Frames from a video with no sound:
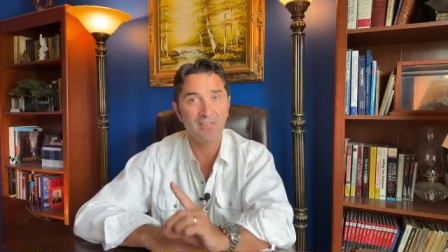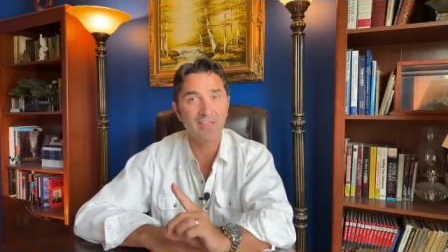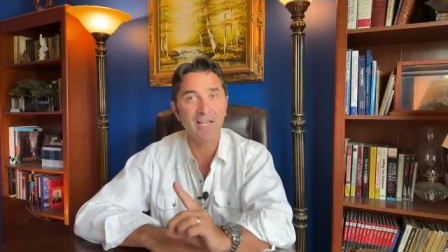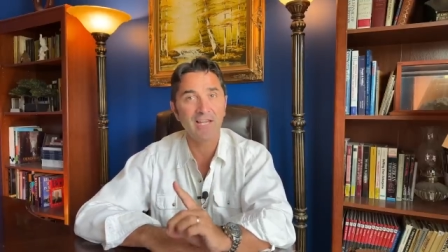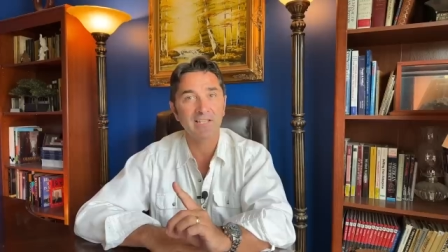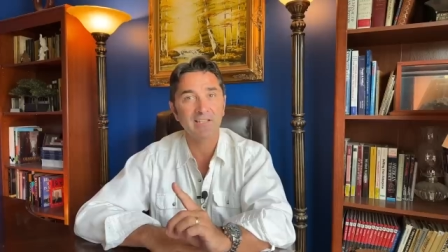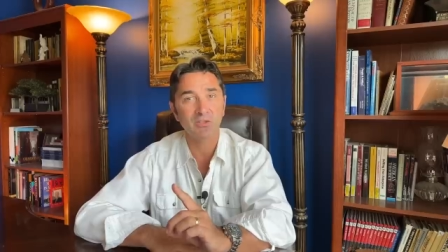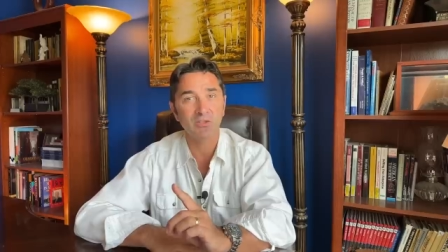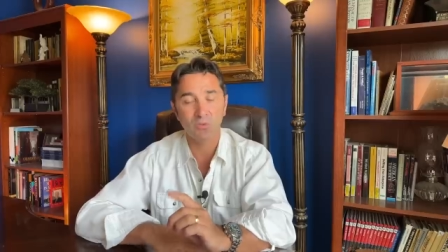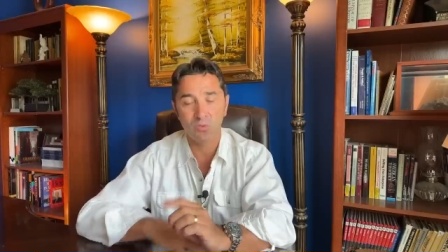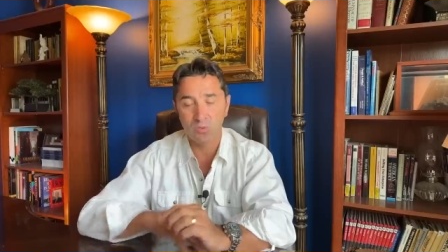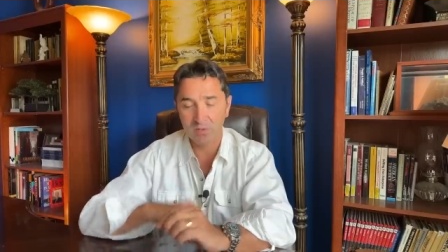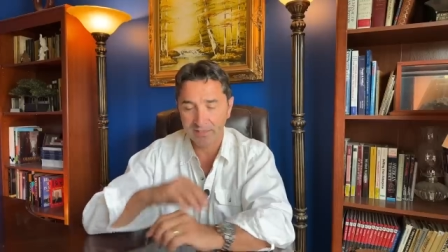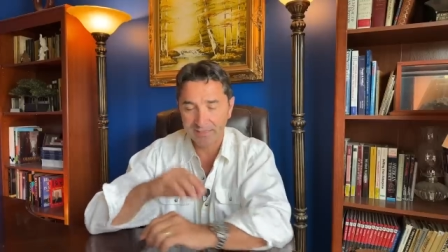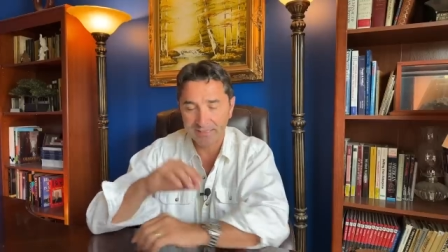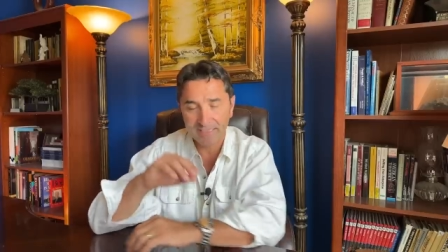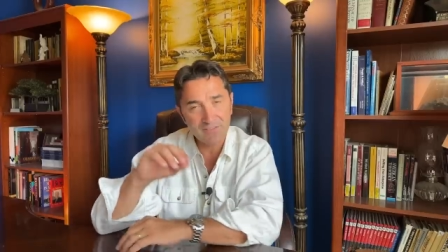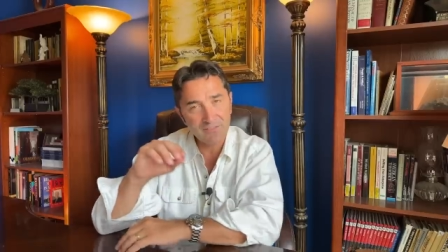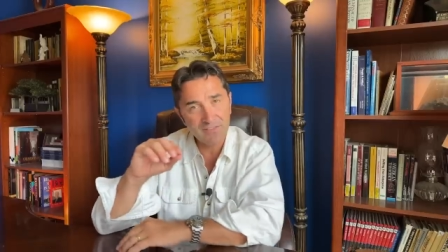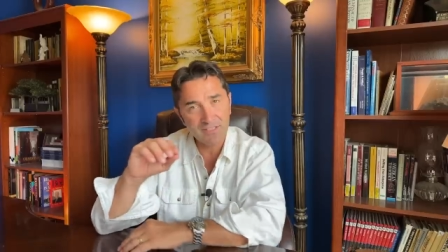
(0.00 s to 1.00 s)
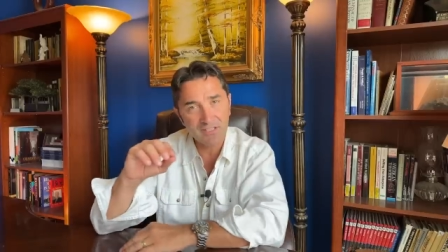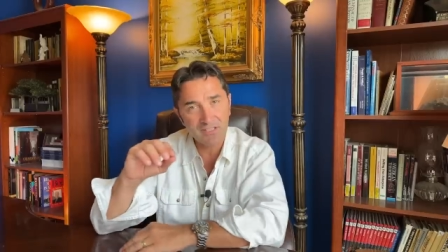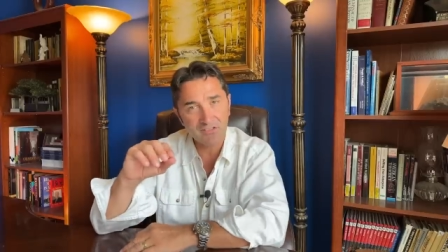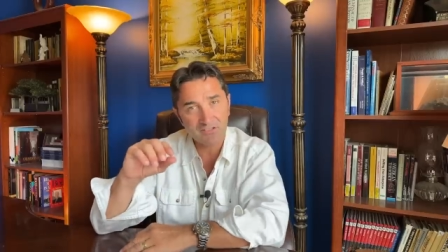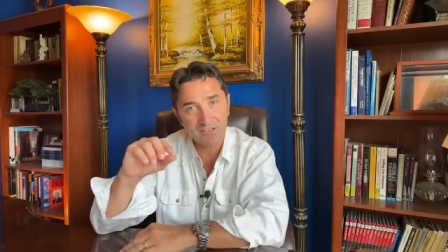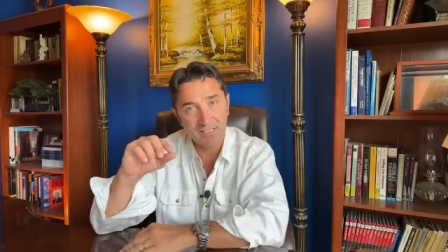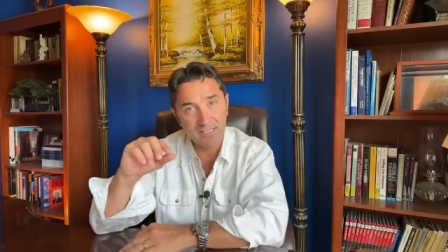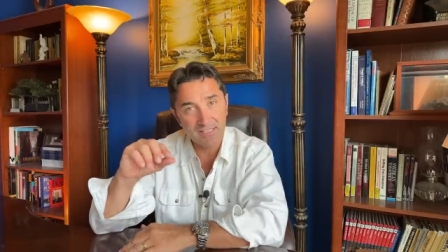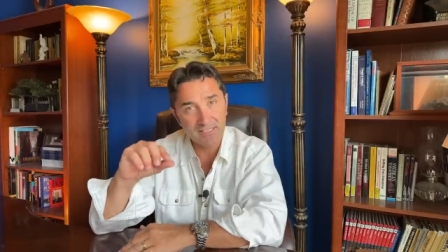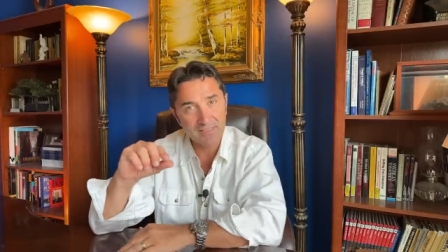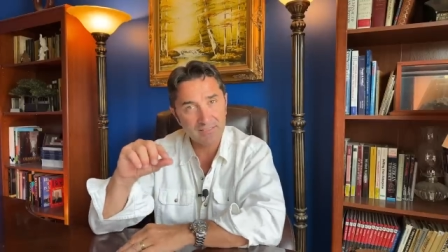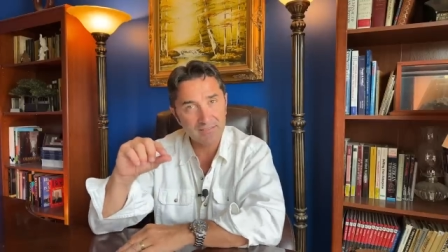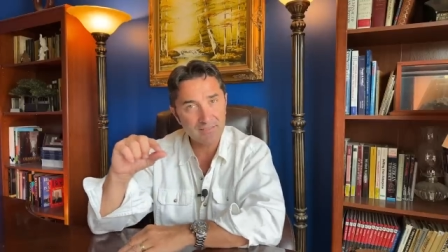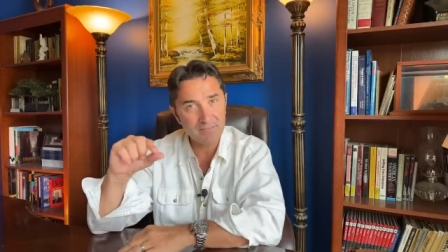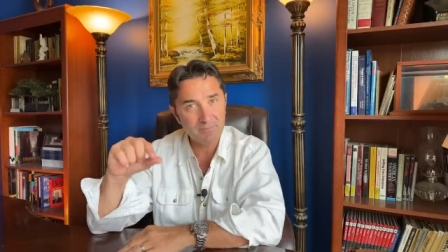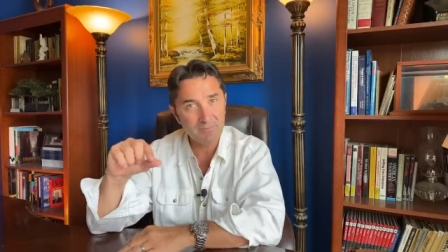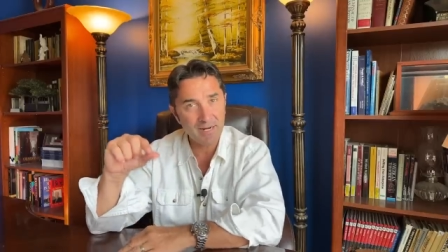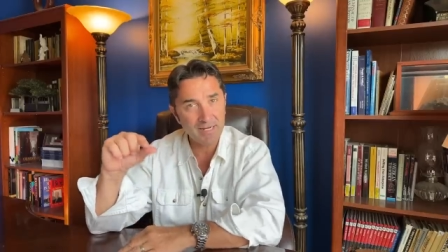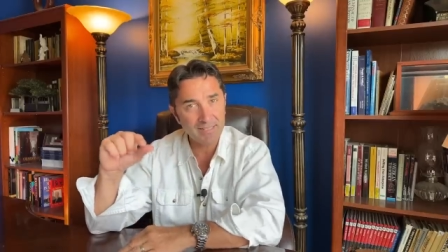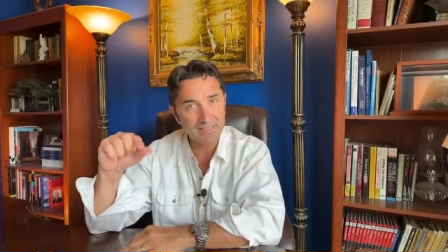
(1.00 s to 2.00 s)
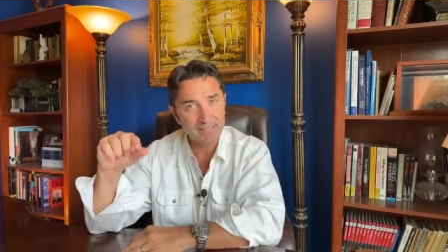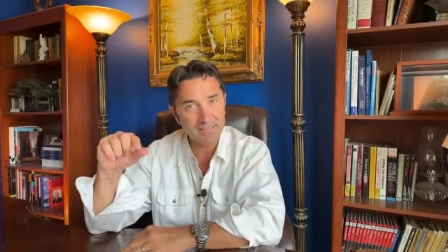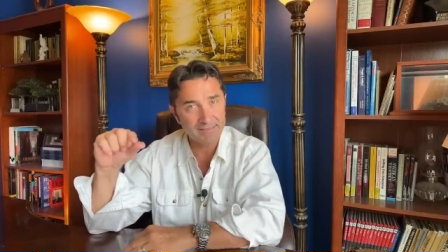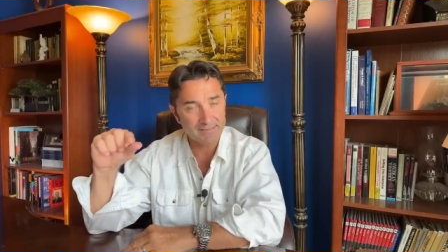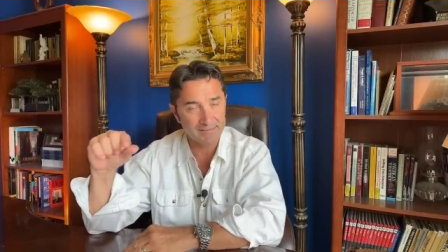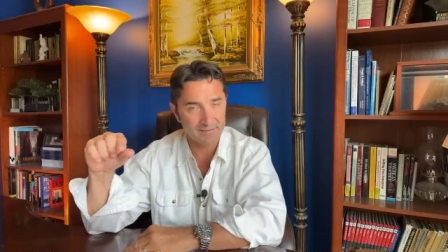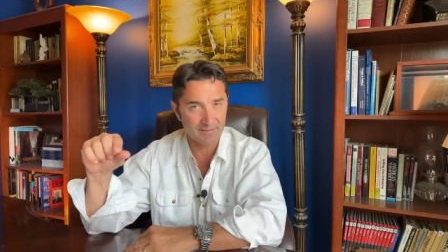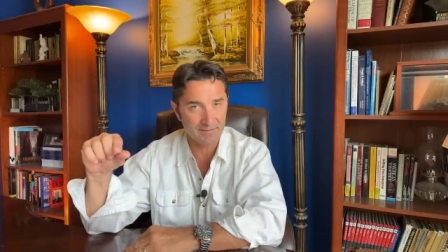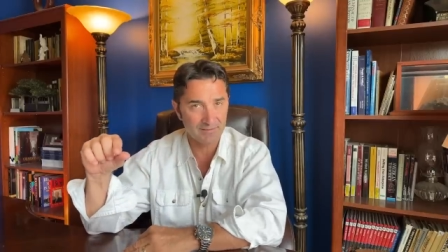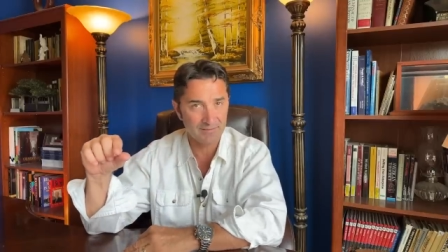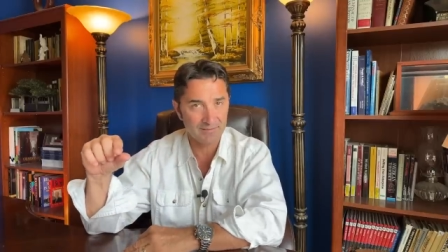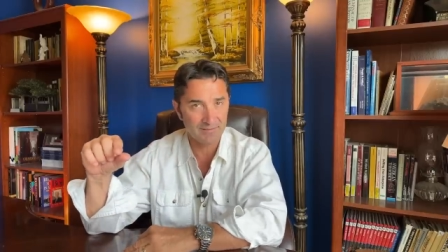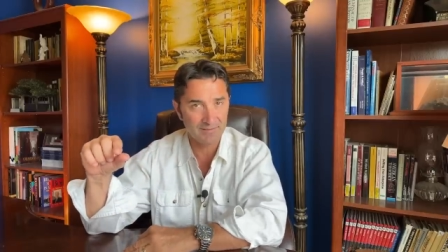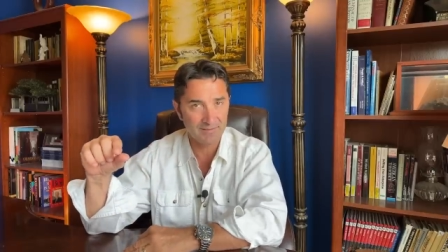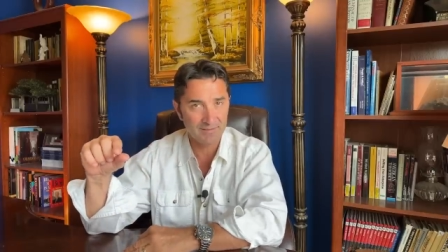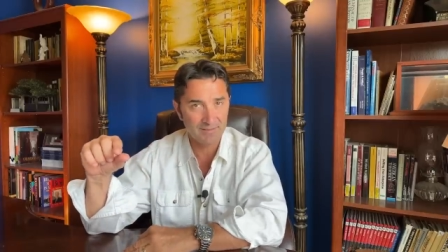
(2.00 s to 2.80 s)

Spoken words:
that were giving us a little by little.